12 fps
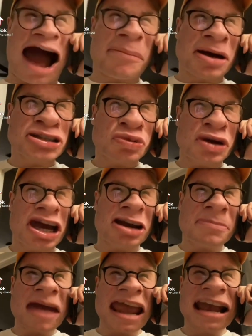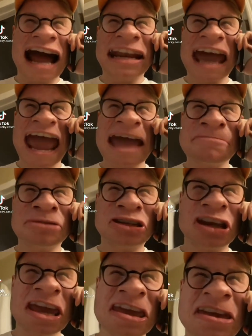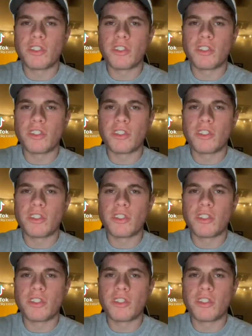much we're gonna make on a AMC?